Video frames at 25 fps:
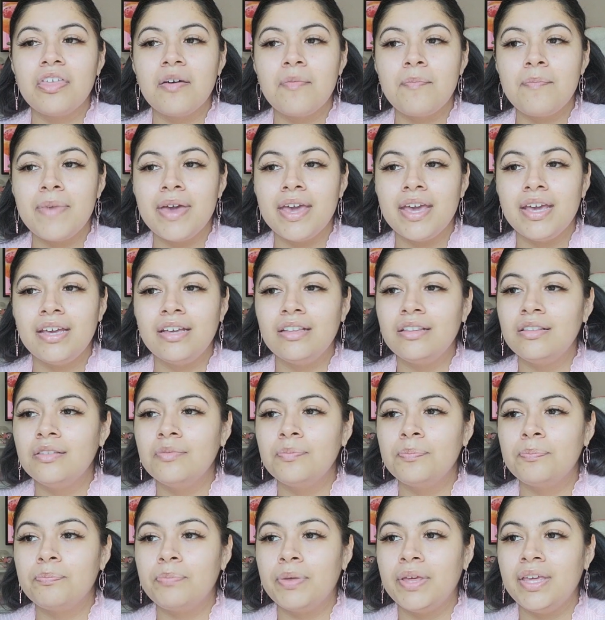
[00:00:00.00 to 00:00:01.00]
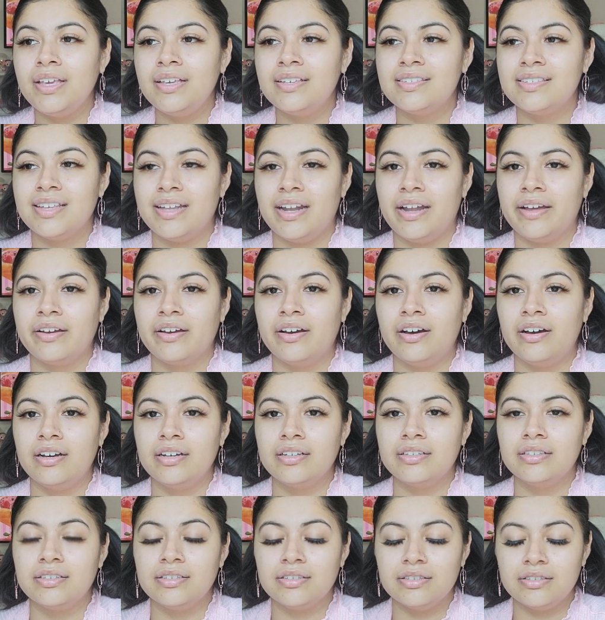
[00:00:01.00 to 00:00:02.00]
main piece that I
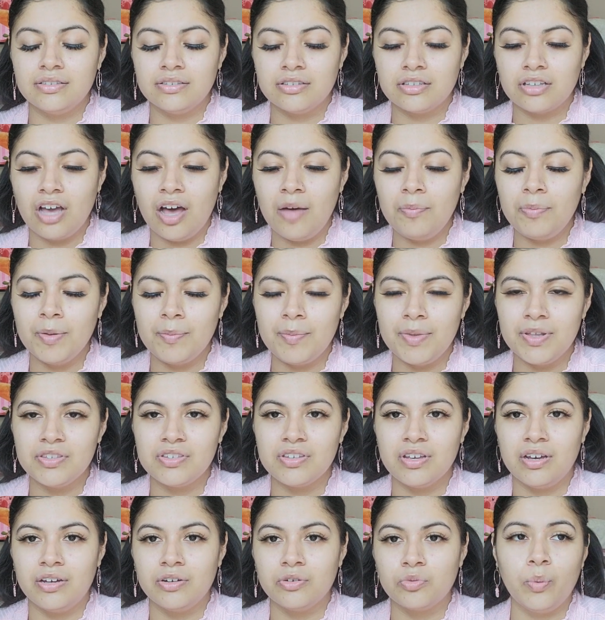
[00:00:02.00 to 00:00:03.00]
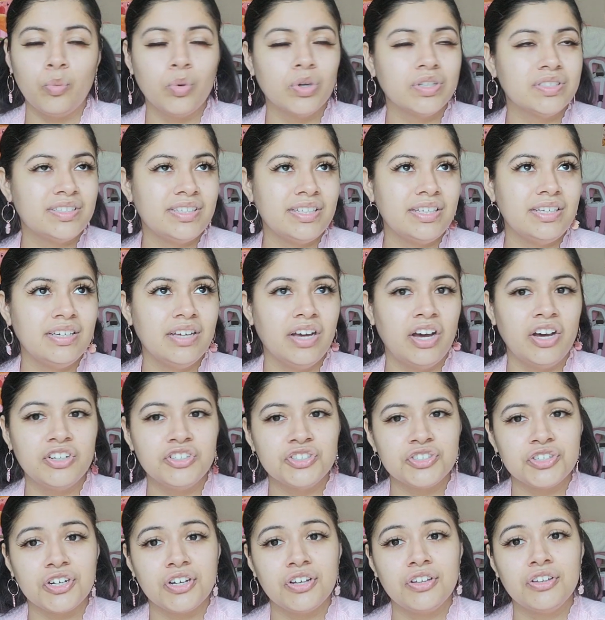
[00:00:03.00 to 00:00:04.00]
got compliments on was the
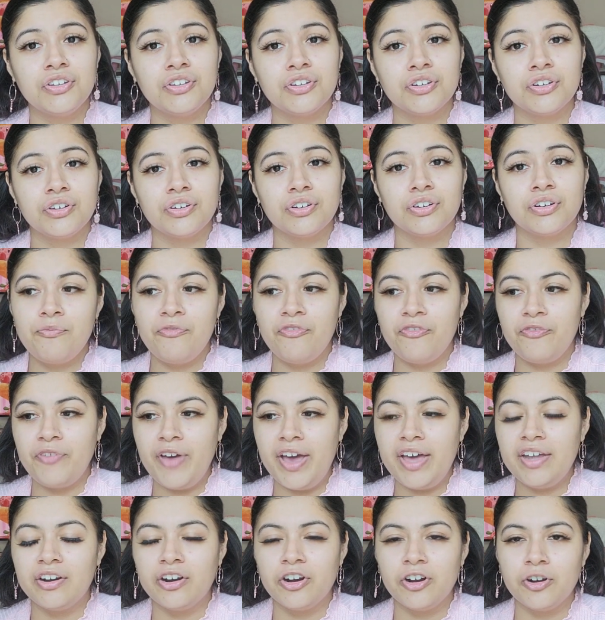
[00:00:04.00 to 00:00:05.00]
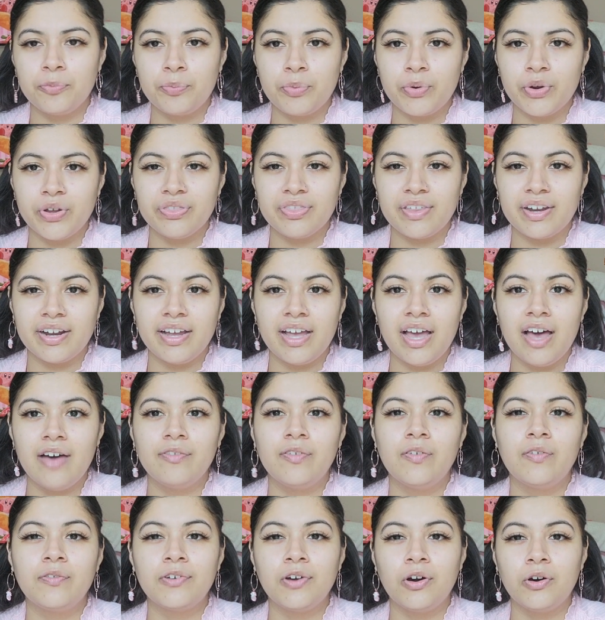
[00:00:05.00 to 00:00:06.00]
Hunter x Hunter fan art print that I have
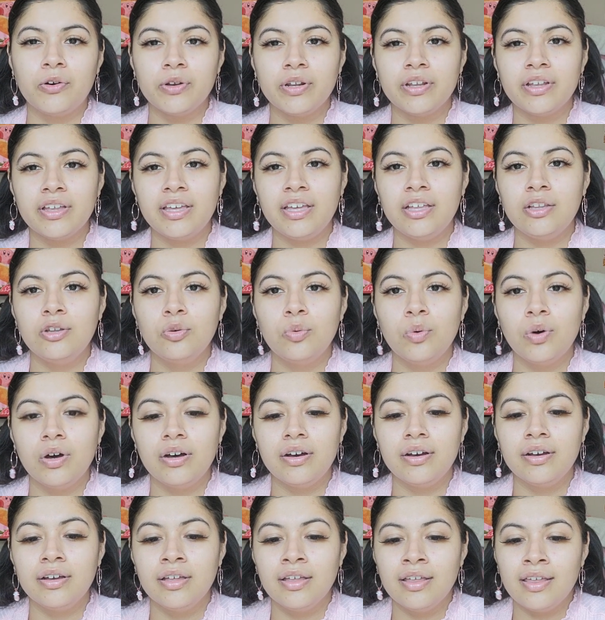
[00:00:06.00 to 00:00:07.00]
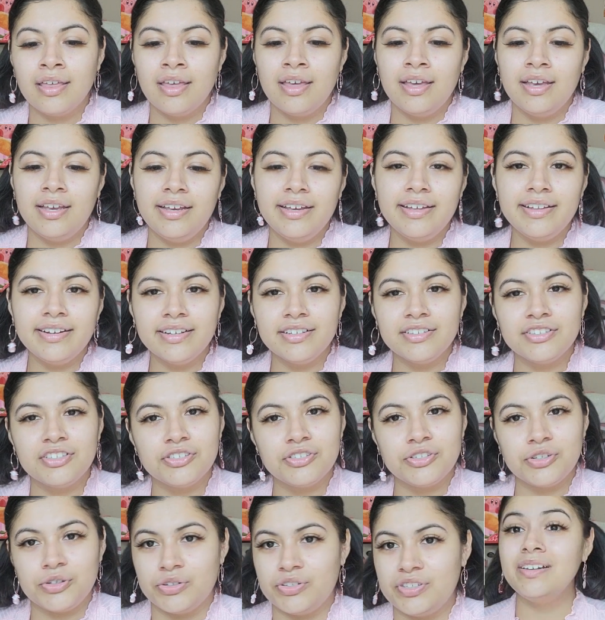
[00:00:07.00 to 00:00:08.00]
of going in Killua eating
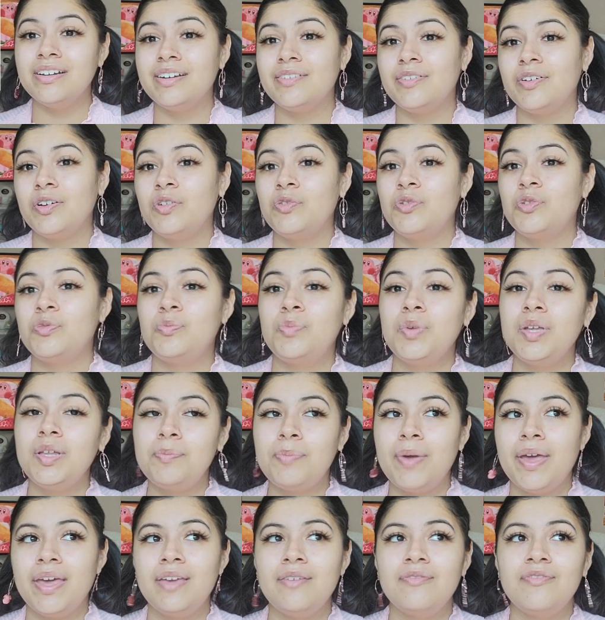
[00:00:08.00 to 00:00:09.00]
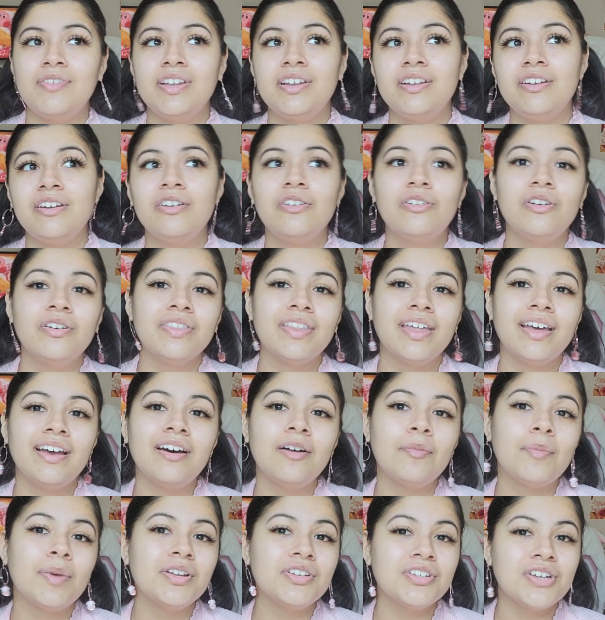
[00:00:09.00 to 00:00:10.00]
desserts. I have a speed paint video on that
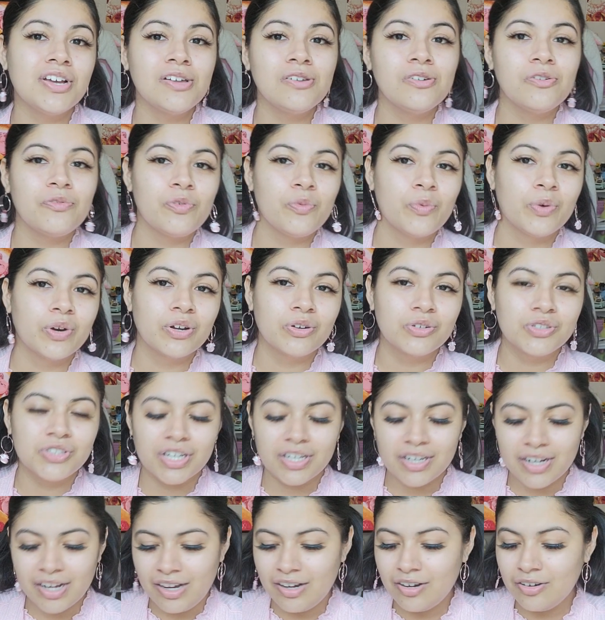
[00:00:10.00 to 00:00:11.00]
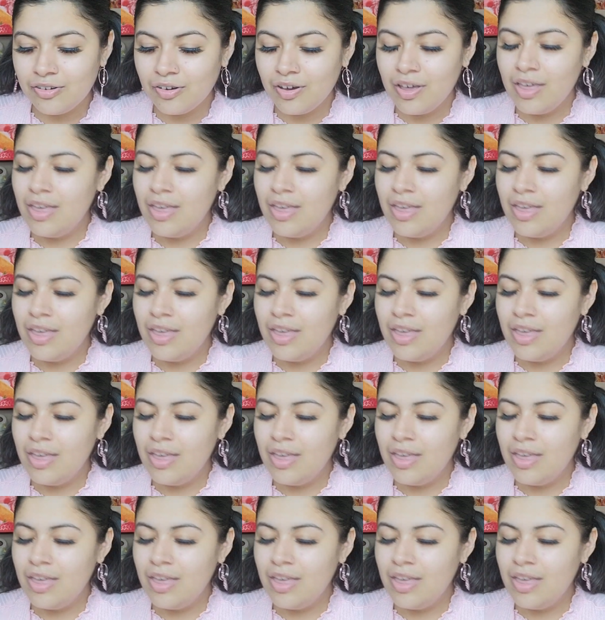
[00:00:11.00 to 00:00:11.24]
on my channel if you want to go check it out.